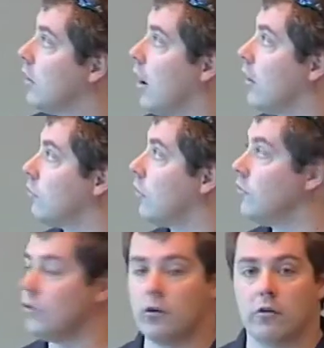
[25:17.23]
Uh, an
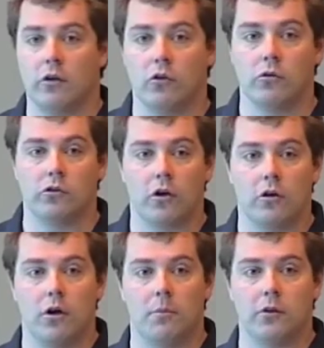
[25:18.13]
associate degree is
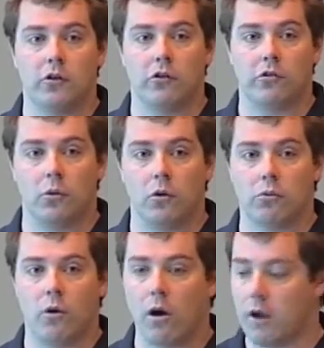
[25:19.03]
also uh, potentially
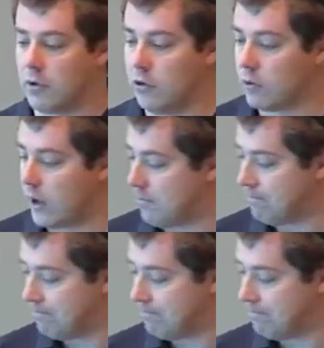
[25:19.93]
worthwhile having a look at.